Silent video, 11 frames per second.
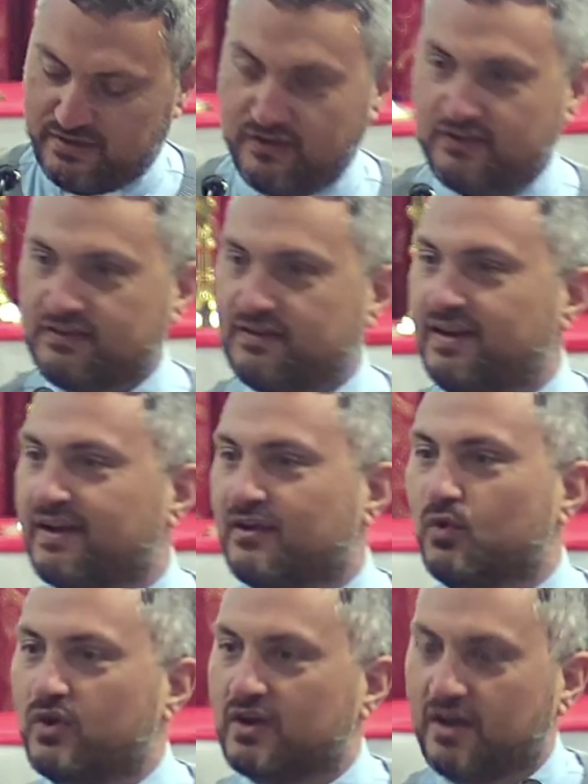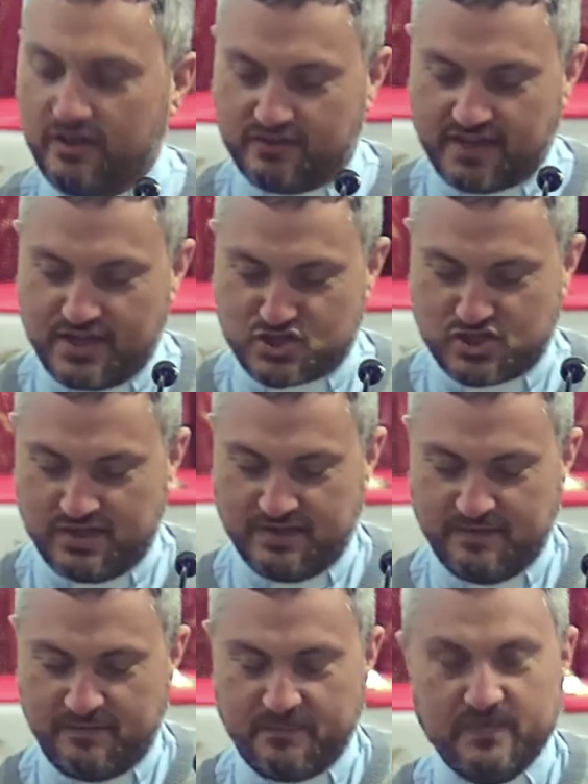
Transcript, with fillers: slick organisation,